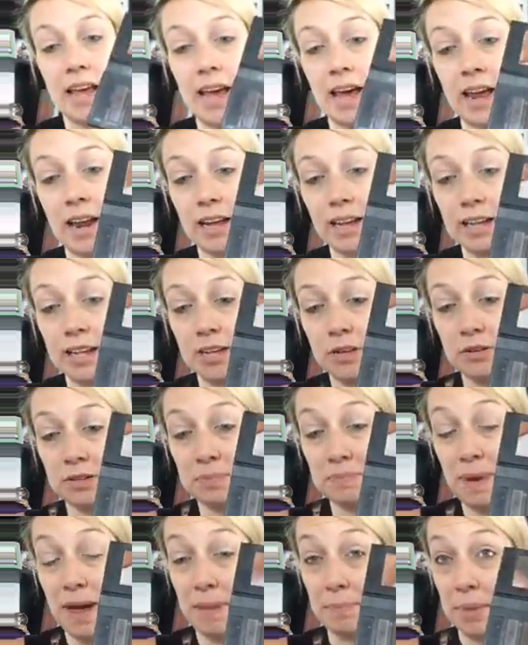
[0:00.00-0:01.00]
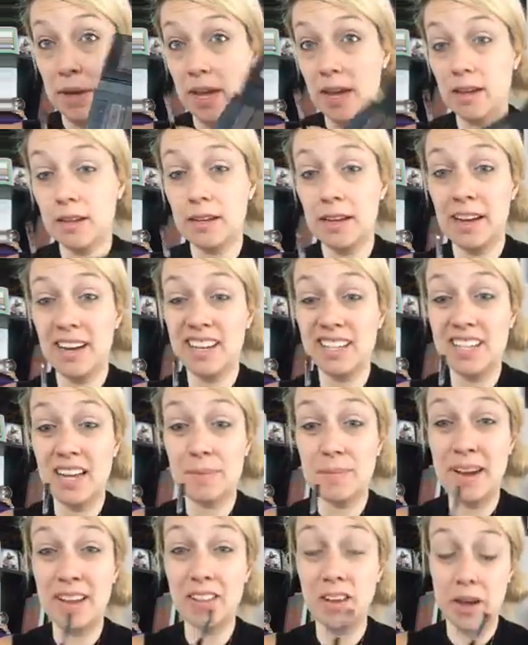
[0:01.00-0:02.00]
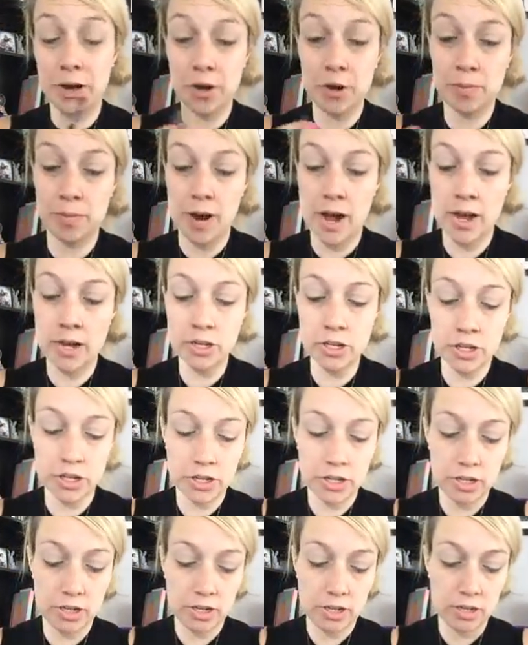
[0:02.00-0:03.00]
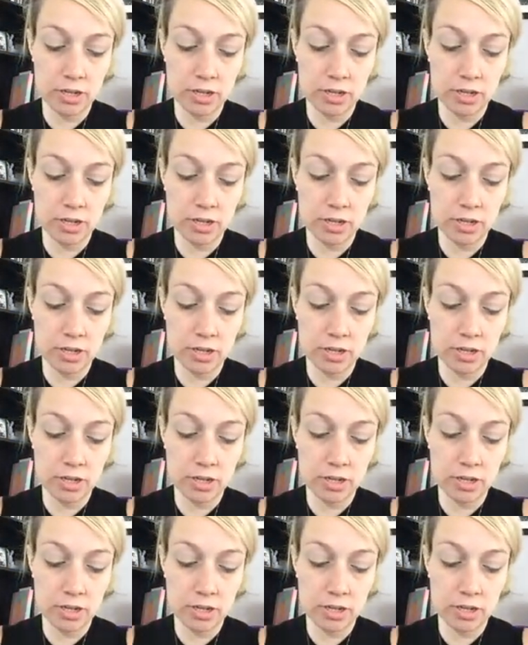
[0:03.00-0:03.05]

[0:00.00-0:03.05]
And I'm going to use Peppy. I'm going to take my liner brush.